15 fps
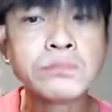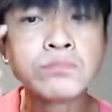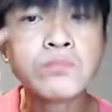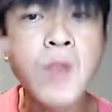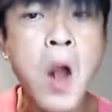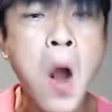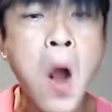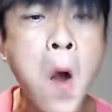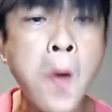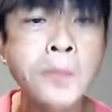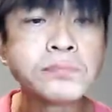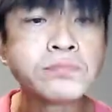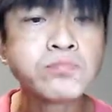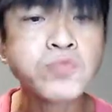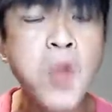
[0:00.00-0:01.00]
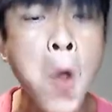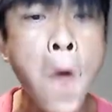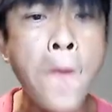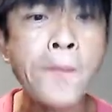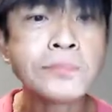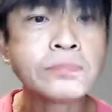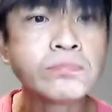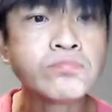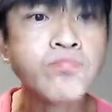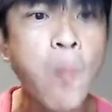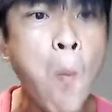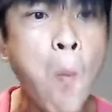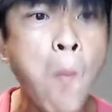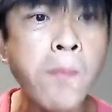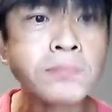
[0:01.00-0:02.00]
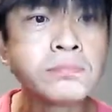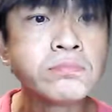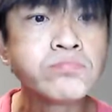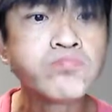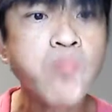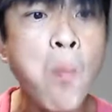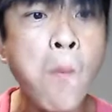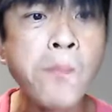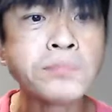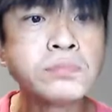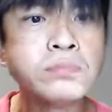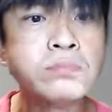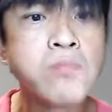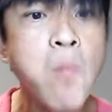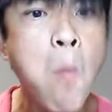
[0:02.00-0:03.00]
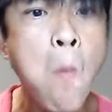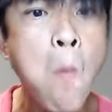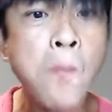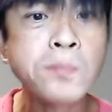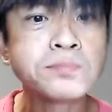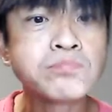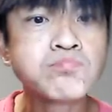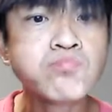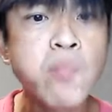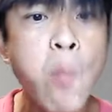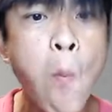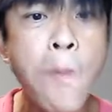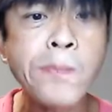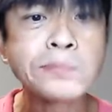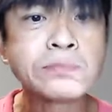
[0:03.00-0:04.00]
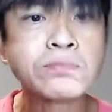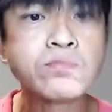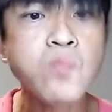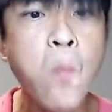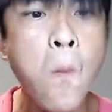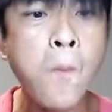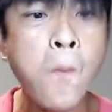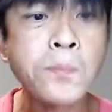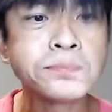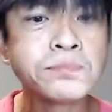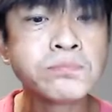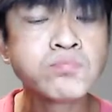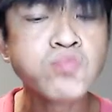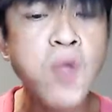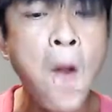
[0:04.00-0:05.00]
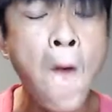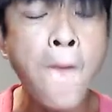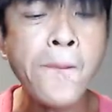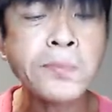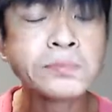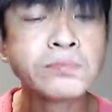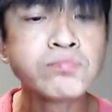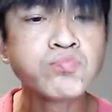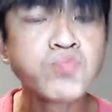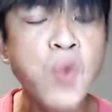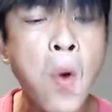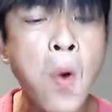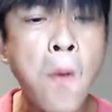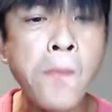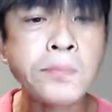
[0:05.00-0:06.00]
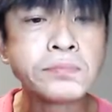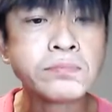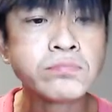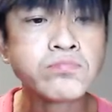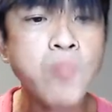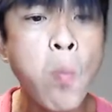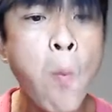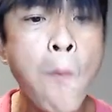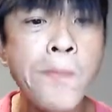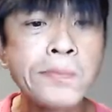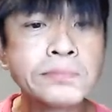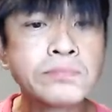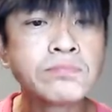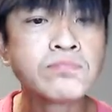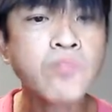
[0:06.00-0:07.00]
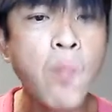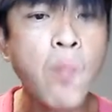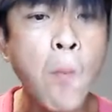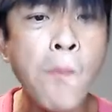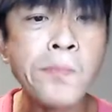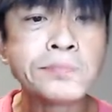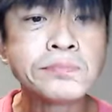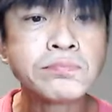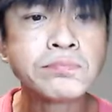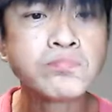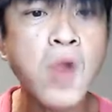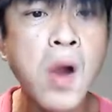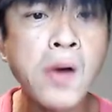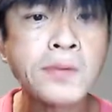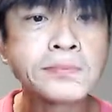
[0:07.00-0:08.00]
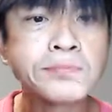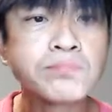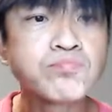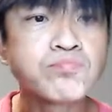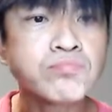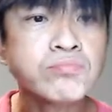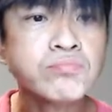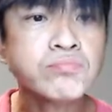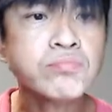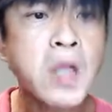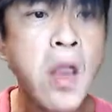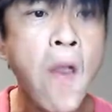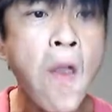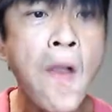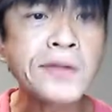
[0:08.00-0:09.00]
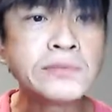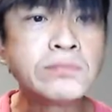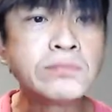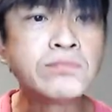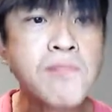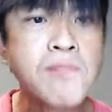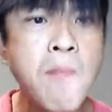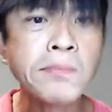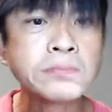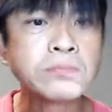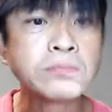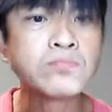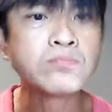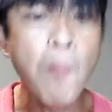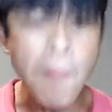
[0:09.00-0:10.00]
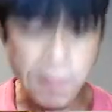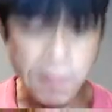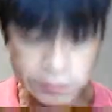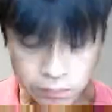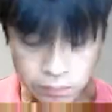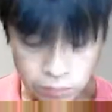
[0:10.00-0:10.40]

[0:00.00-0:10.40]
looked at teenage boys who had developed fatty liver. And what they did was they randomized them to a normal diet versus a very low sugar diet, less than 3% of